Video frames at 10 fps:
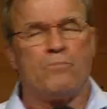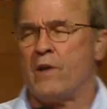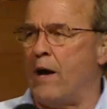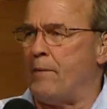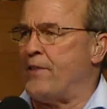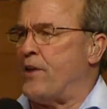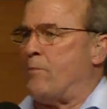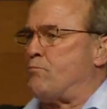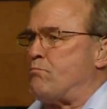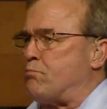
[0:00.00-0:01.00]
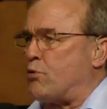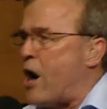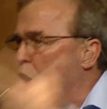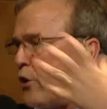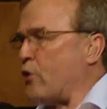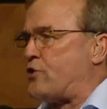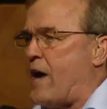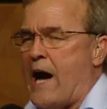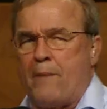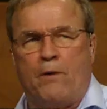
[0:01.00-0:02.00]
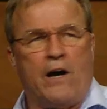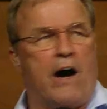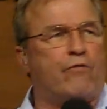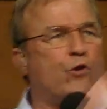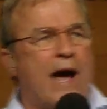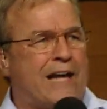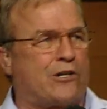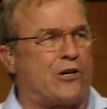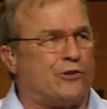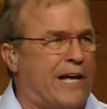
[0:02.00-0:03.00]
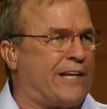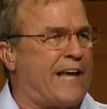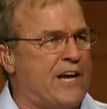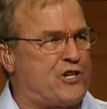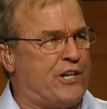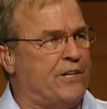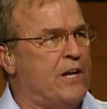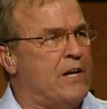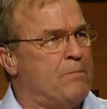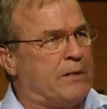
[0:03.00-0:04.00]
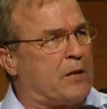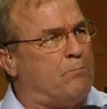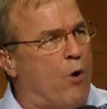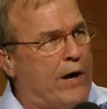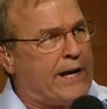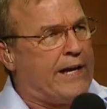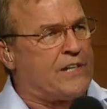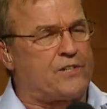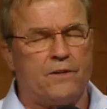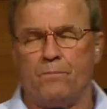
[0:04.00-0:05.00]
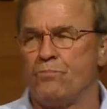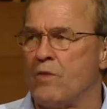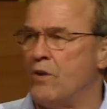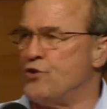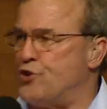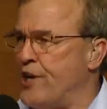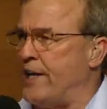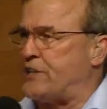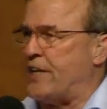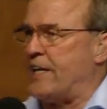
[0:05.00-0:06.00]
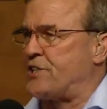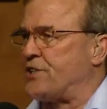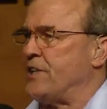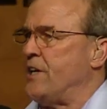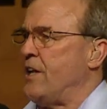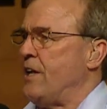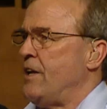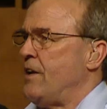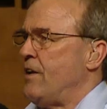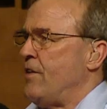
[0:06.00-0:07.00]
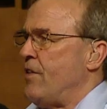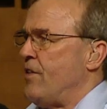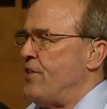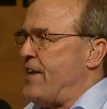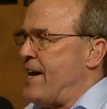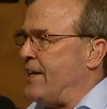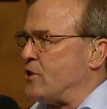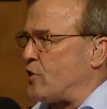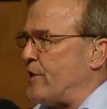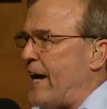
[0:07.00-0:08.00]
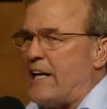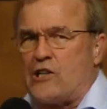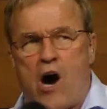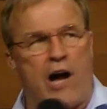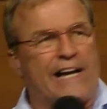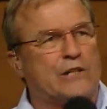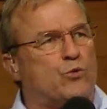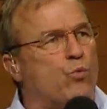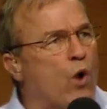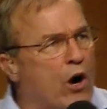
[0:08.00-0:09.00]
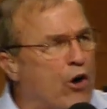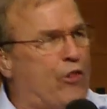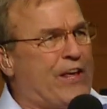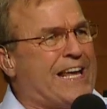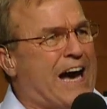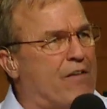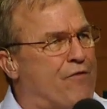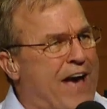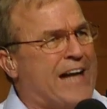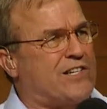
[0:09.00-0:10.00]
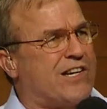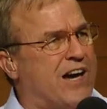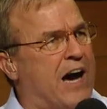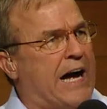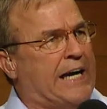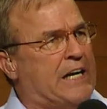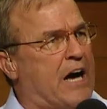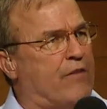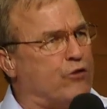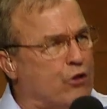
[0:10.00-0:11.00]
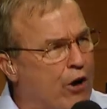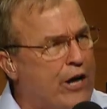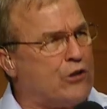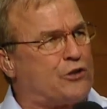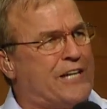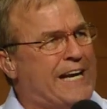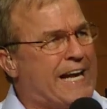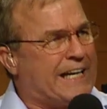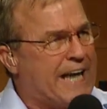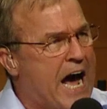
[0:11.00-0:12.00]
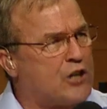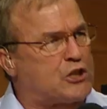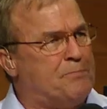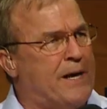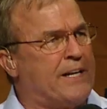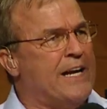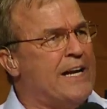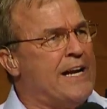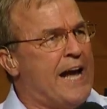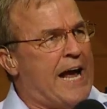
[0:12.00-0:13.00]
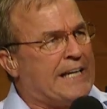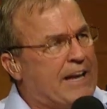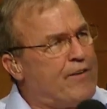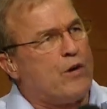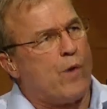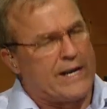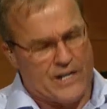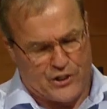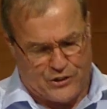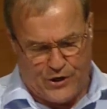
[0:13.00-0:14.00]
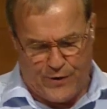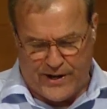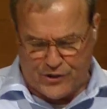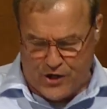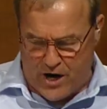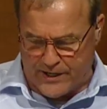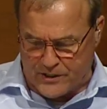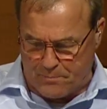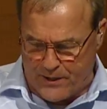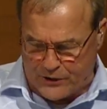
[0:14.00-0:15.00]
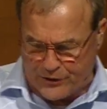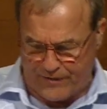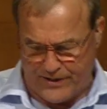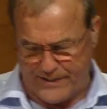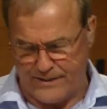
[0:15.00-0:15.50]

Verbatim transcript: I mean, the prototype of radical dedication. But the point is, Jesus, the uncreated God, is worthy of that kind of loyalty and announcement and giving witness to, and John is a picture of it.